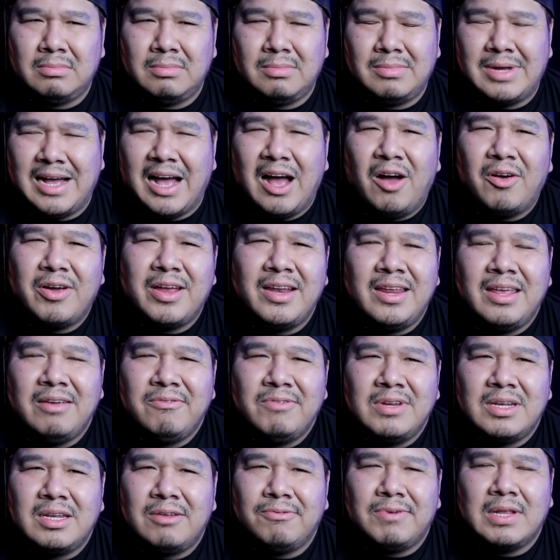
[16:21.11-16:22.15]
how can you
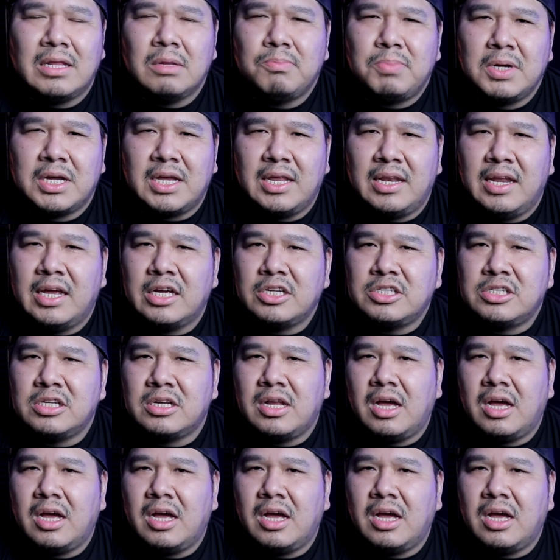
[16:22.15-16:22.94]
even develop a connection?